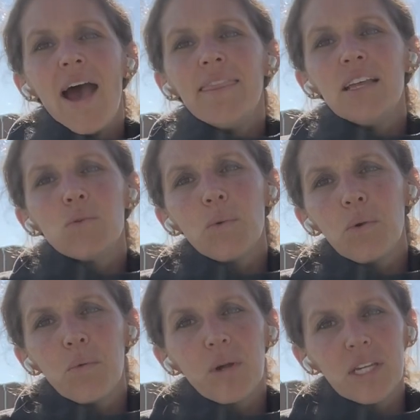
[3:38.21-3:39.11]
And that's why we
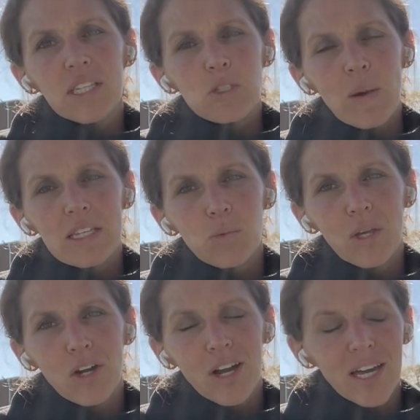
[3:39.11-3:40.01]
were working this past
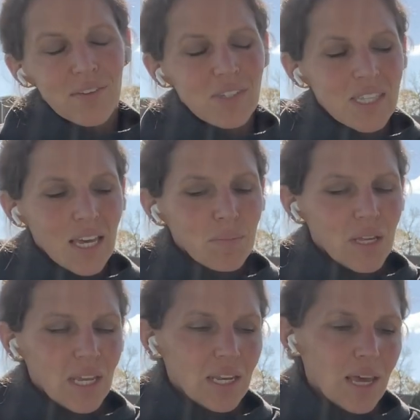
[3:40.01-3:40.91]
week on kind of
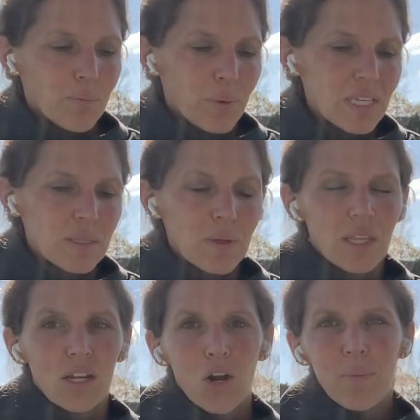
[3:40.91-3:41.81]
segmenting and
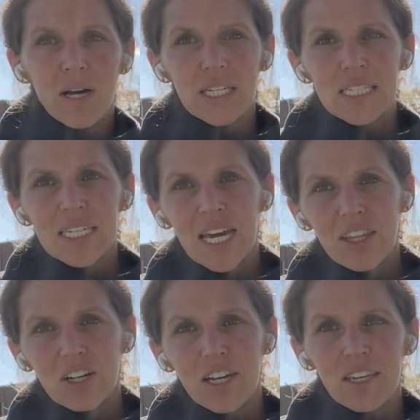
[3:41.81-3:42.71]
piecemealing our body
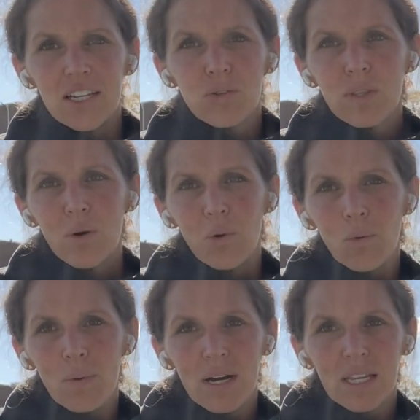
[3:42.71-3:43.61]
together and not doing the
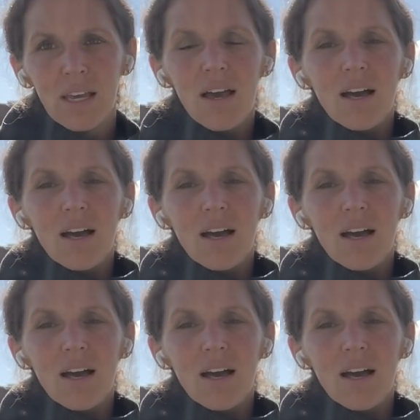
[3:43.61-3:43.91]
whole body,